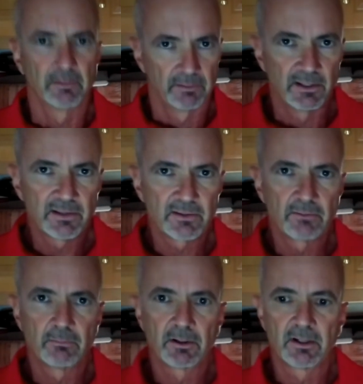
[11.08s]
This,
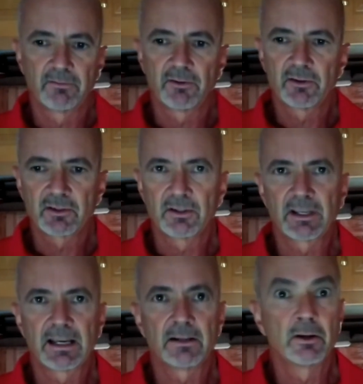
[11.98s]
we're going to first
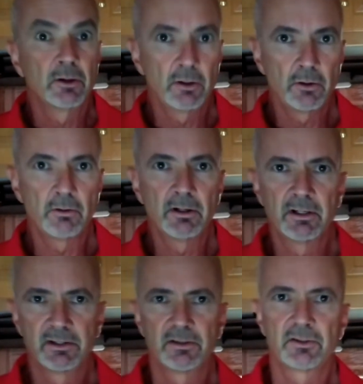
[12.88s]
look at who
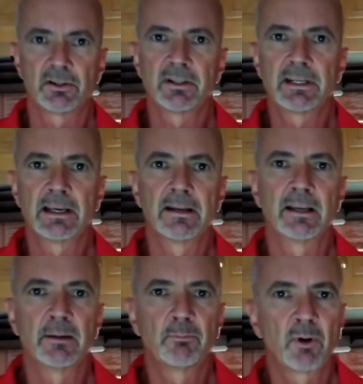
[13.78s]
should
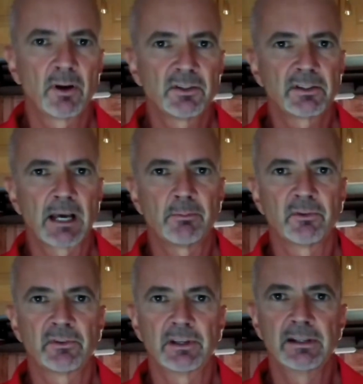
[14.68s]
attend a Project
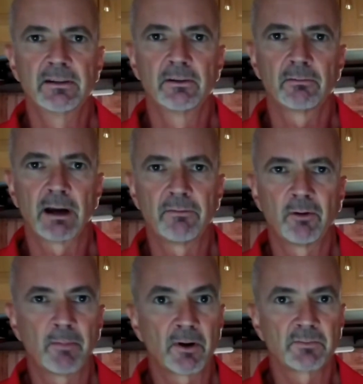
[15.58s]
Appleseed
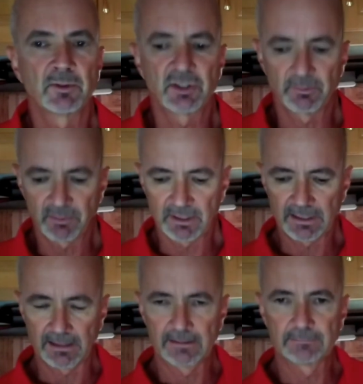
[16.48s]
Rifle Marksmanship
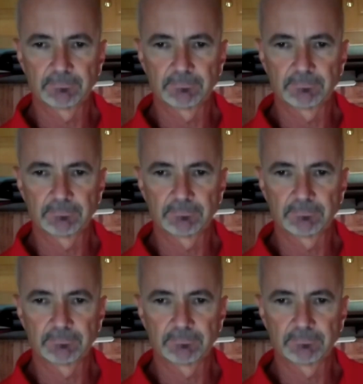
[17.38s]
Clinic.